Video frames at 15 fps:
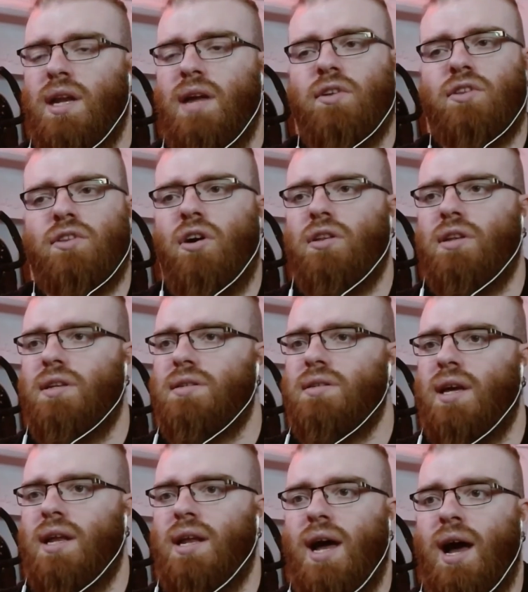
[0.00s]
I never thought
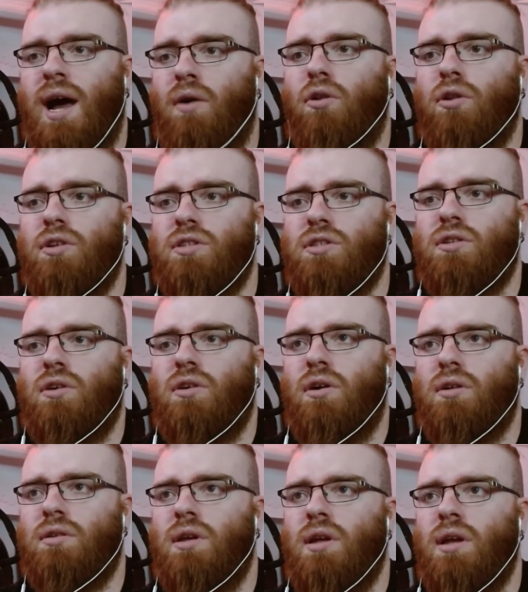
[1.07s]
this. I, I always
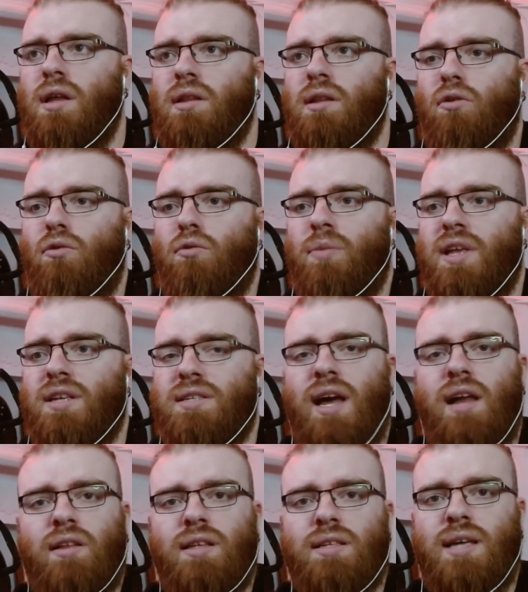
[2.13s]
thought there would be a
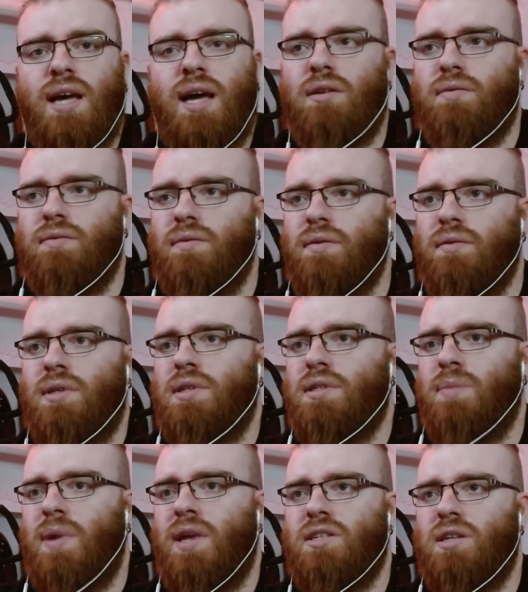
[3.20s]
silent side of
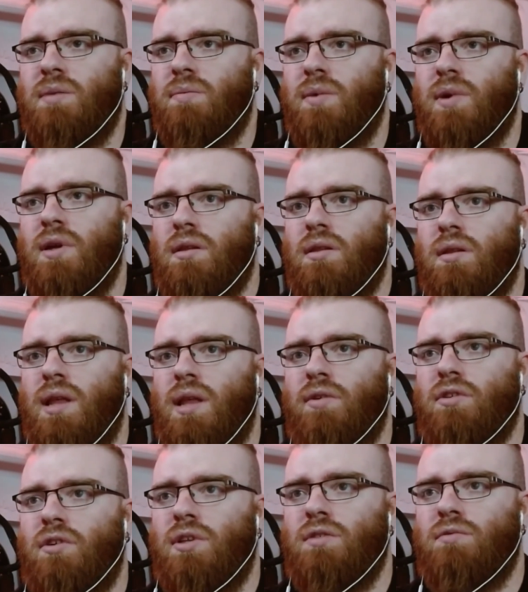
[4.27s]
this spaceship.
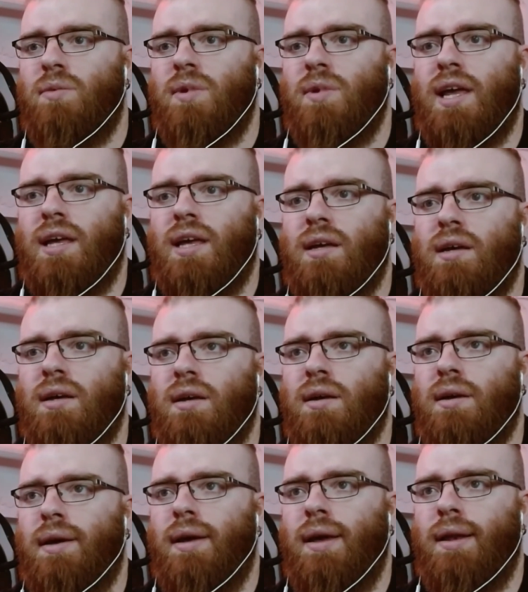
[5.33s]
Never thought it would be like
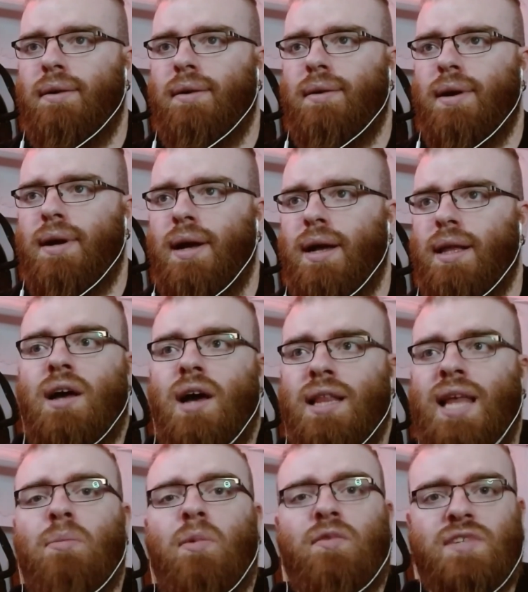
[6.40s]
a, you know, a
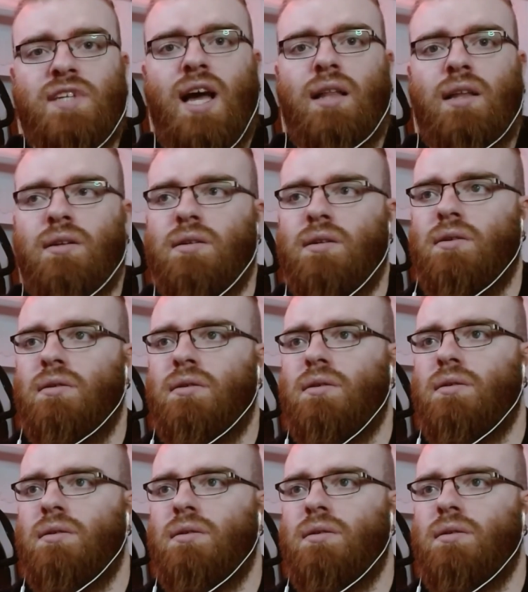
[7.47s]
type of Cylon, you know?